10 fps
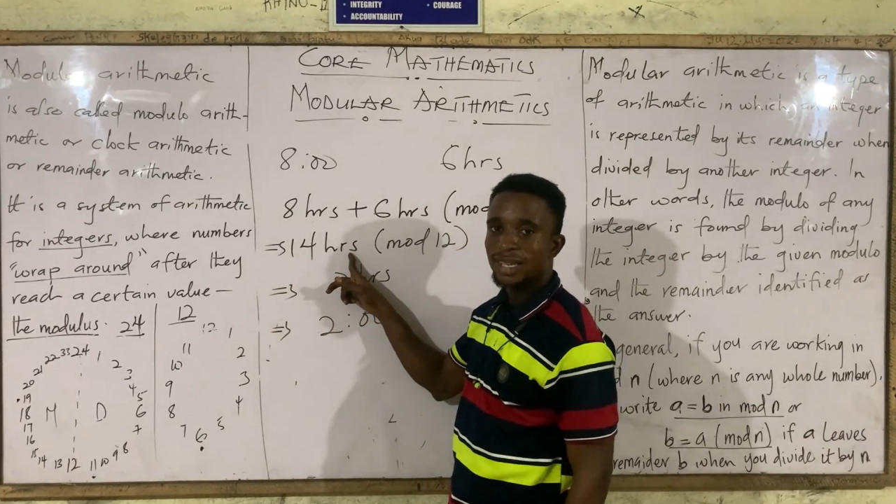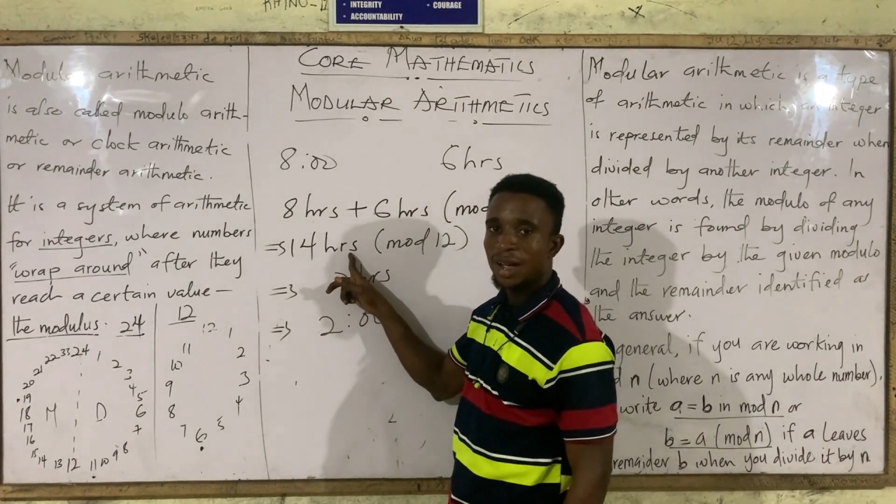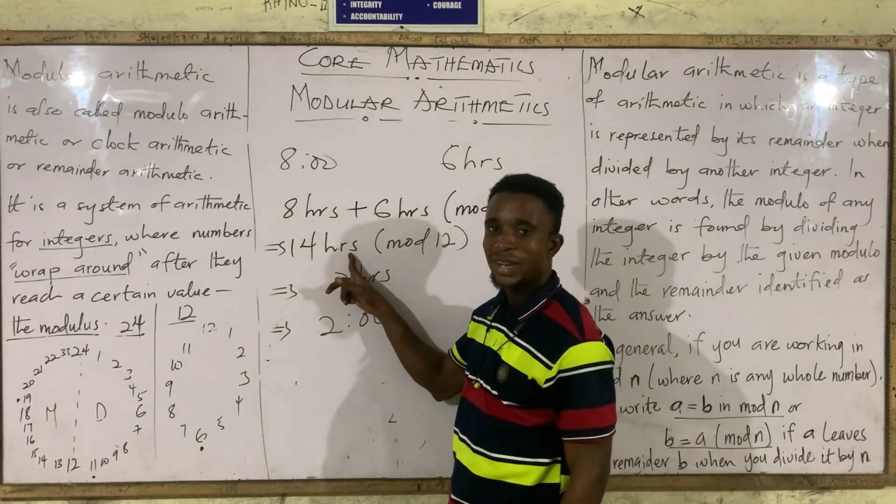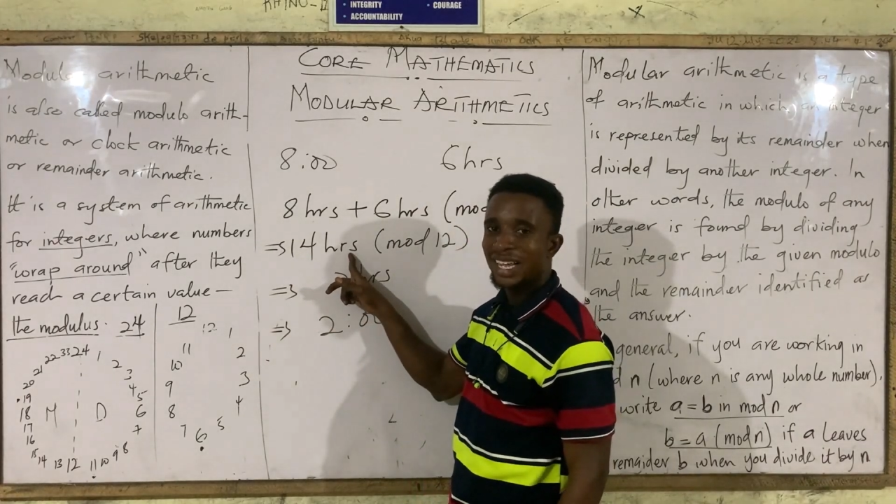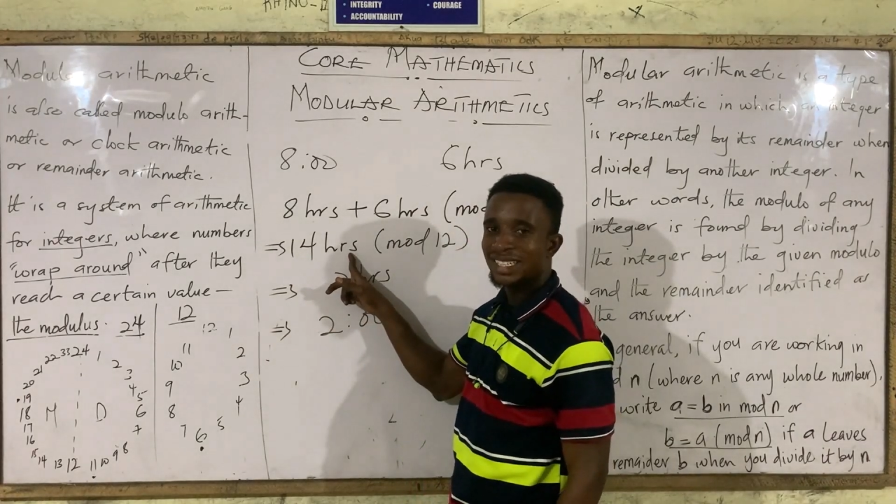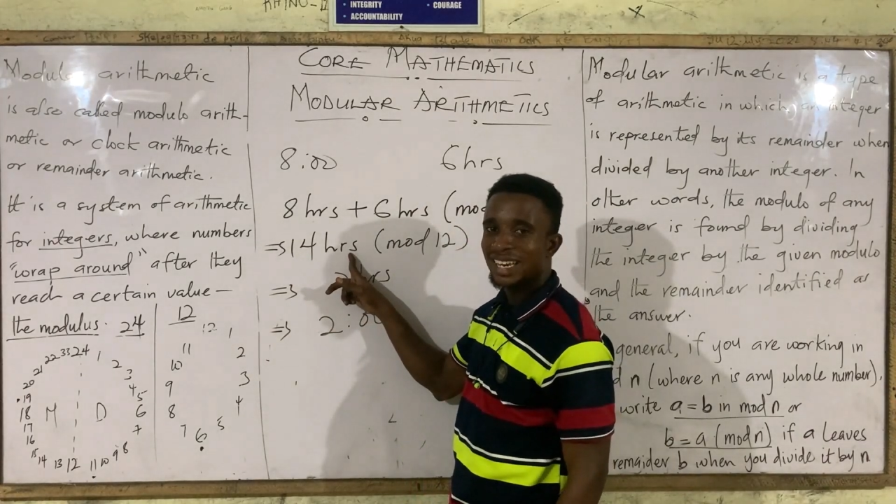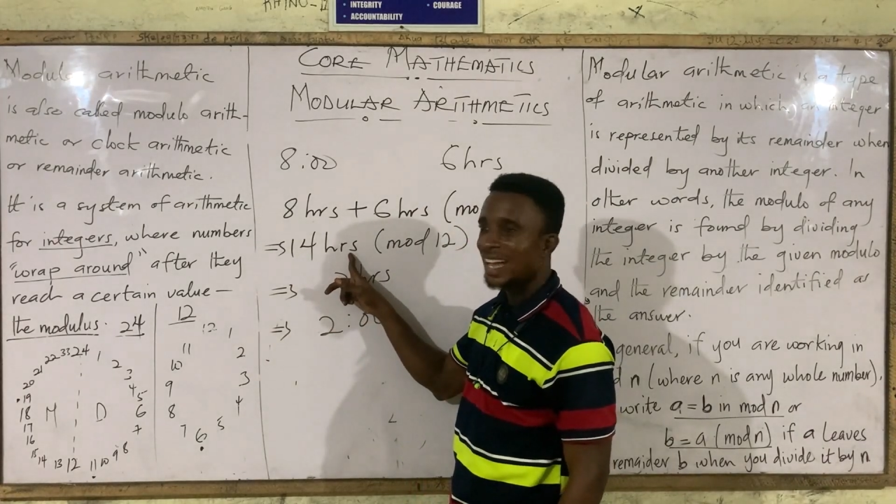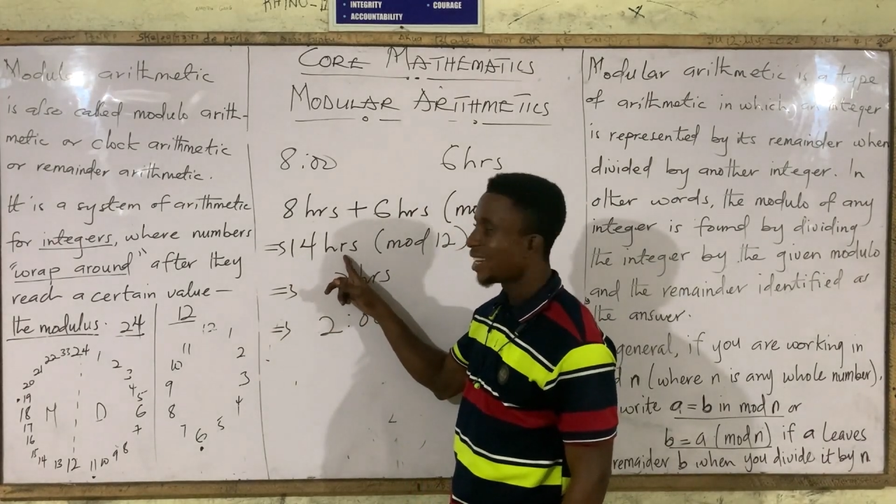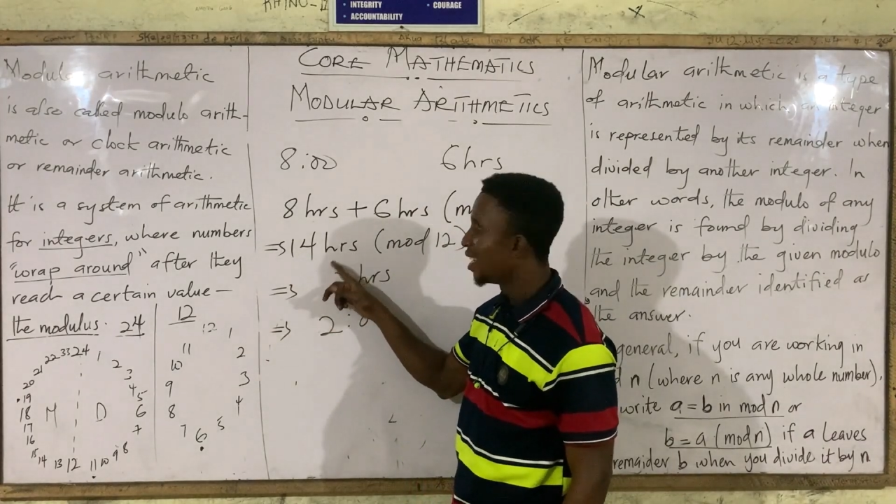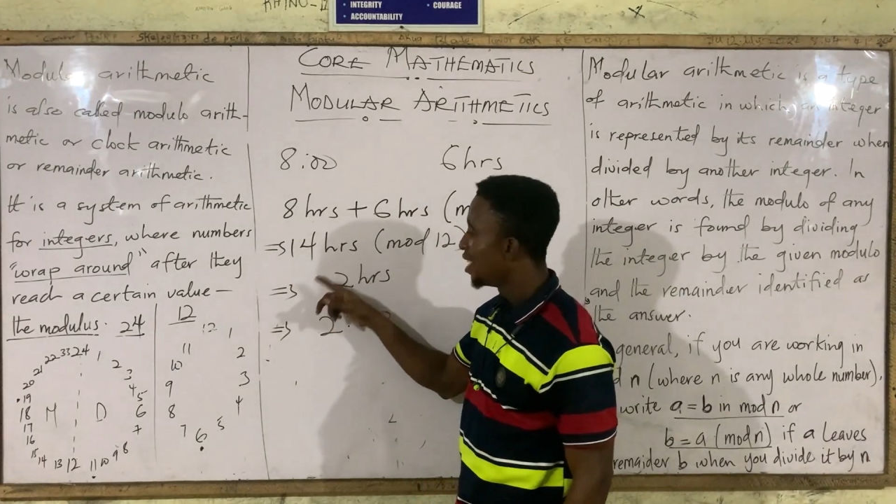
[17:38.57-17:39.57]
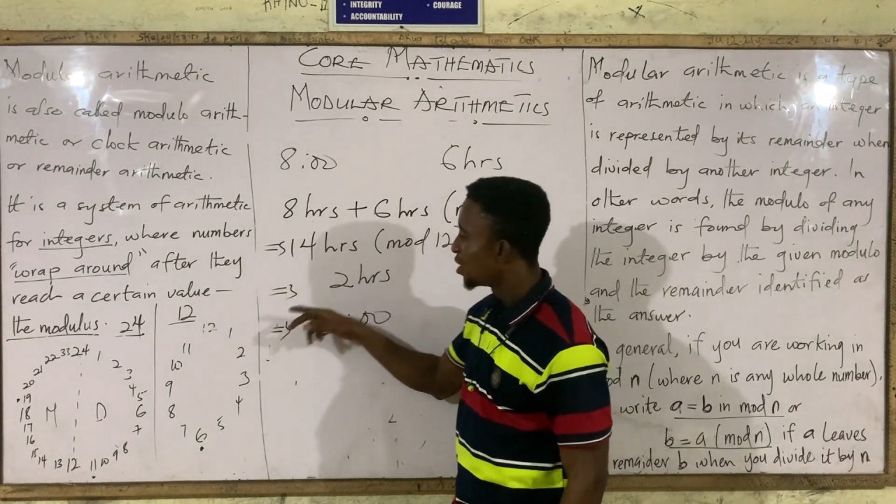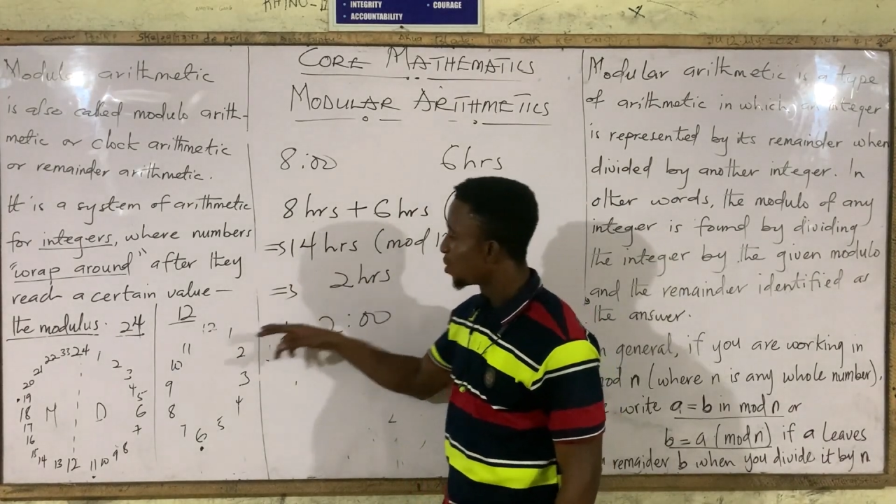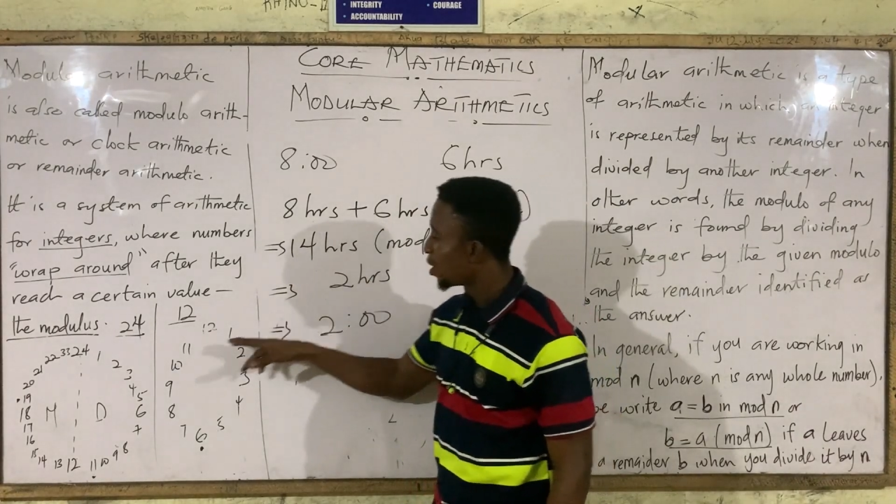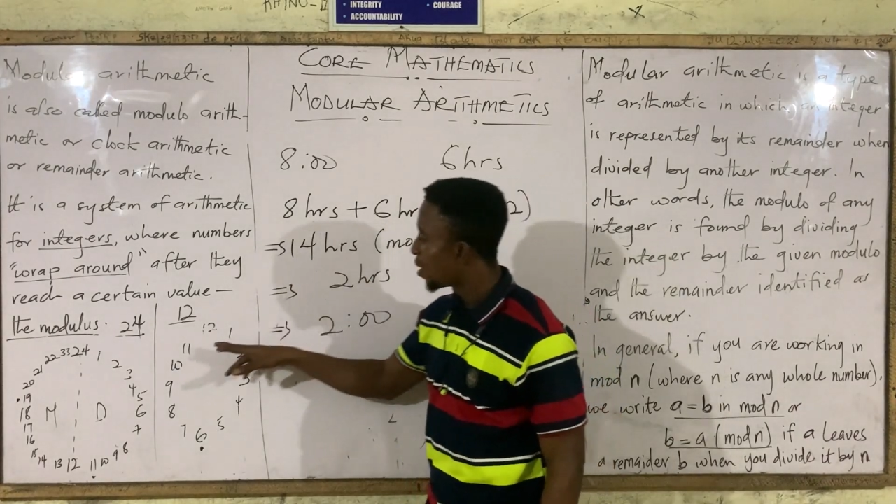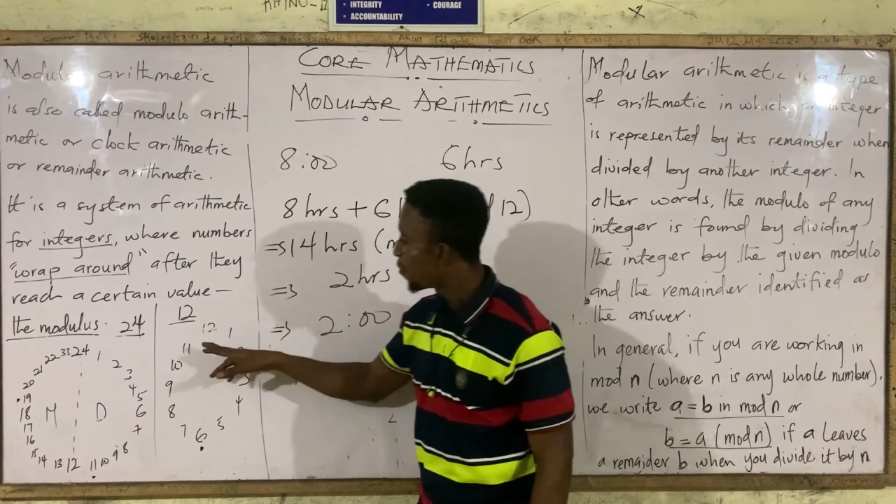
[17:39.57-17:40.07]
Are we getting that? So the